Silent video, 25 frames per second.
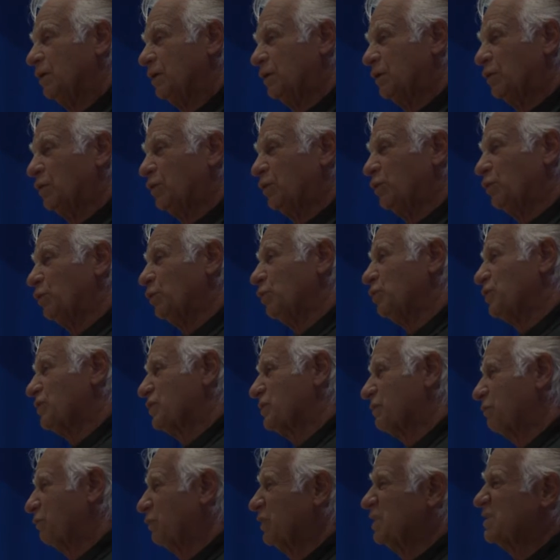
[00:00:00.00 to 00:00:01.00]
who
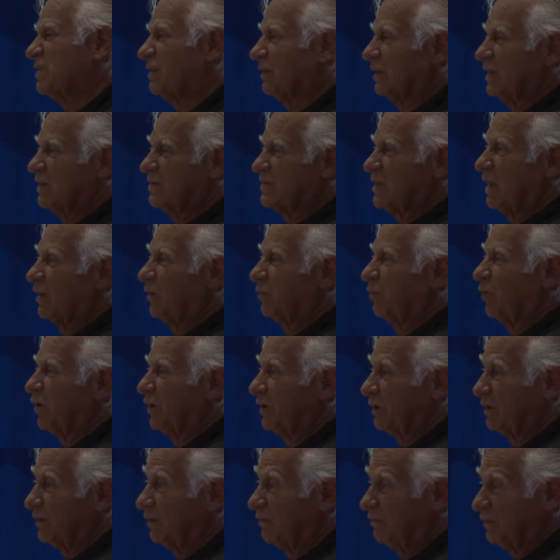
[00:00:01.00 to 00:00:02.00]
recently
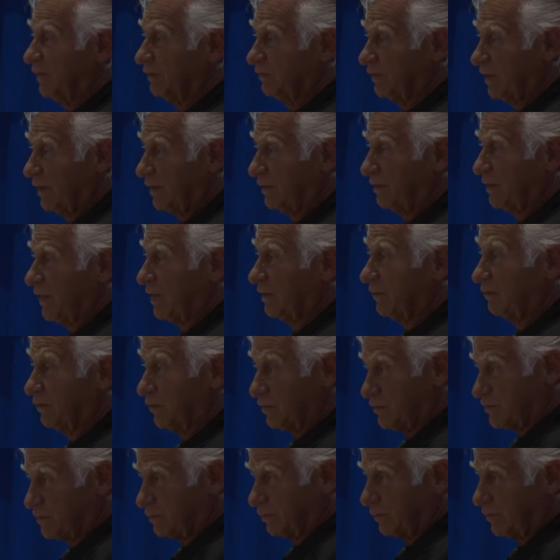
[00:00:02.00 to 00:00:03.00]
celebrated the 50th
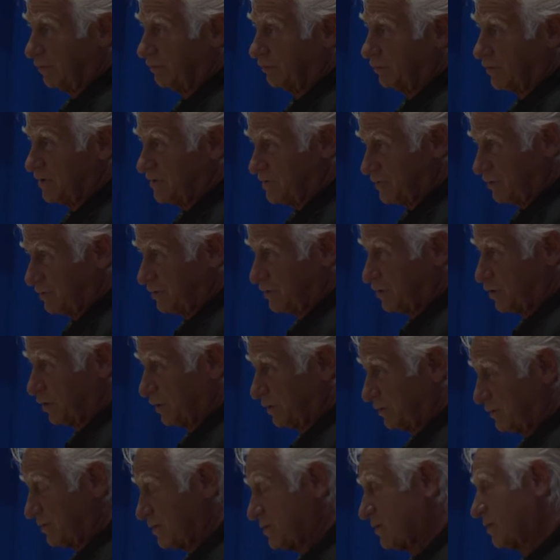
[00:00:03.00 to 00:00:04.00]
anniversary of
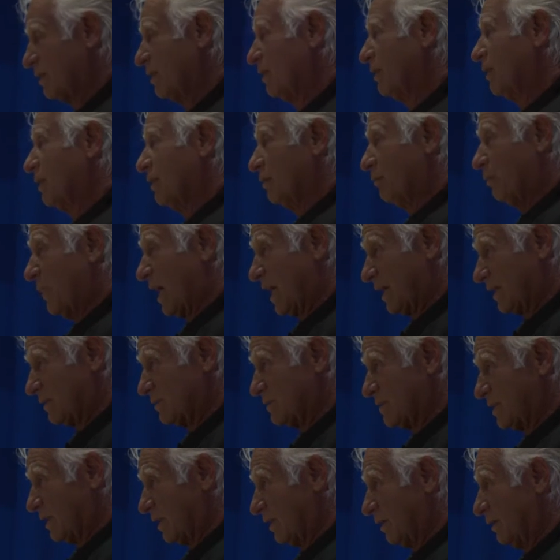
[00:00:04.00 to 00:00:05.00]
Resurgence
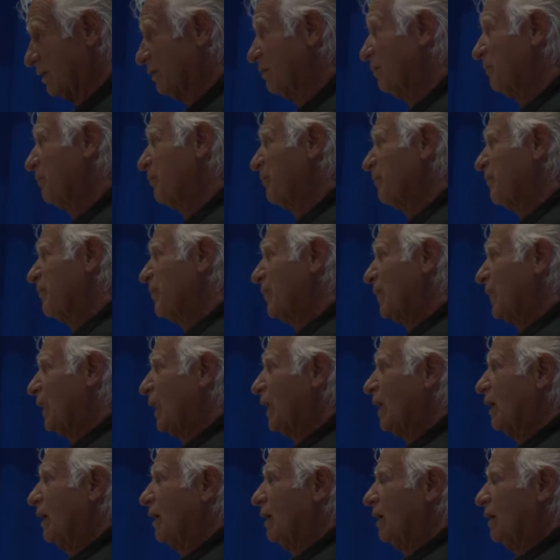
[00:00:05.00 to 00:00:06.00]
magazine,
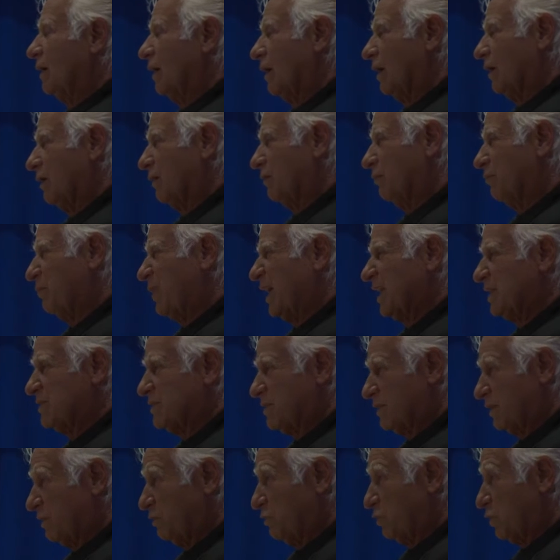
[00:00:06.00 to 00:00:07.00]
uh,
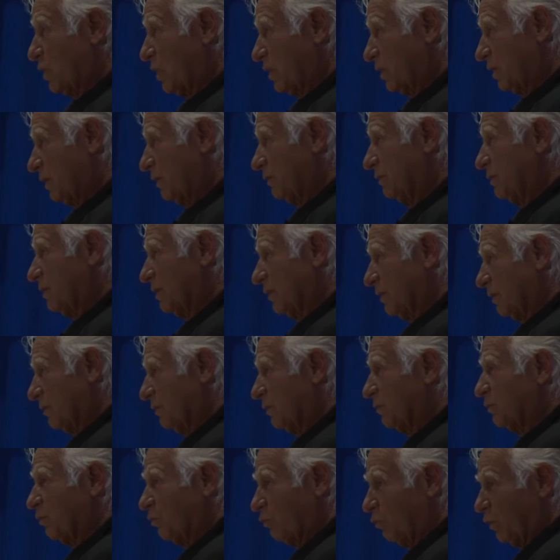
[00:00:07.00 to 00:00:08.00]
based in
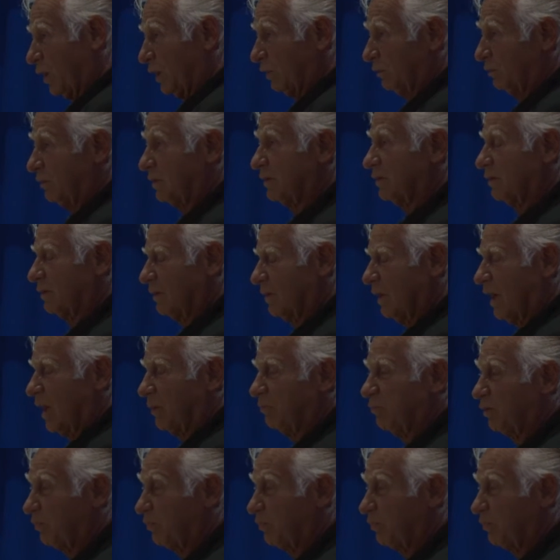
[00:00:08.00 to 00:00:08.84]
Dartington, wrote, I